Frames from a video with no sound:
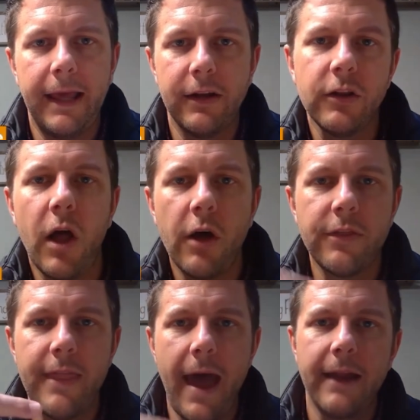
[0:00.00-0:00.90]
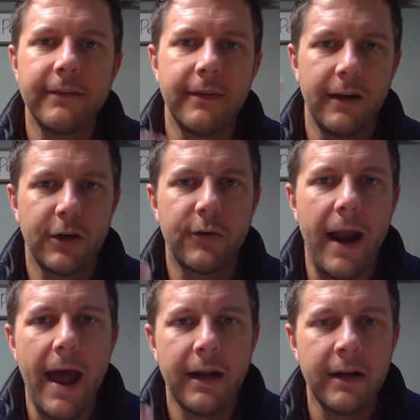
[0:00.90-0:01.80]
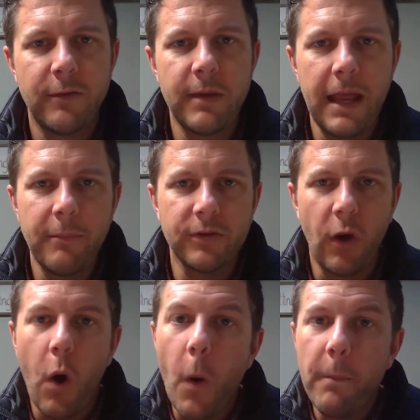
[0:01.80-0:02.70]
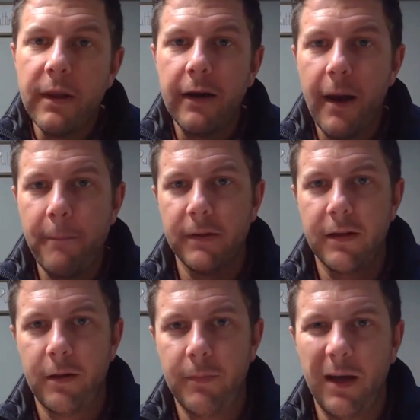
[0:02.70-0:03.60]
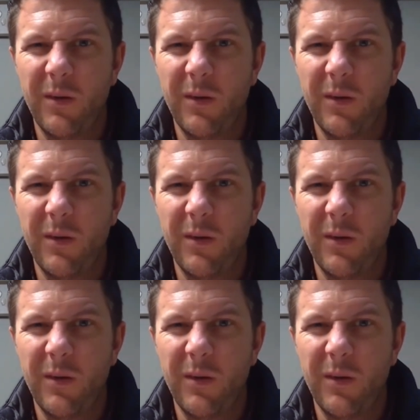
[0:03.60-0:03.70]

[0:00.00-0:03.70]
along that crack to be able to open it up a little bit,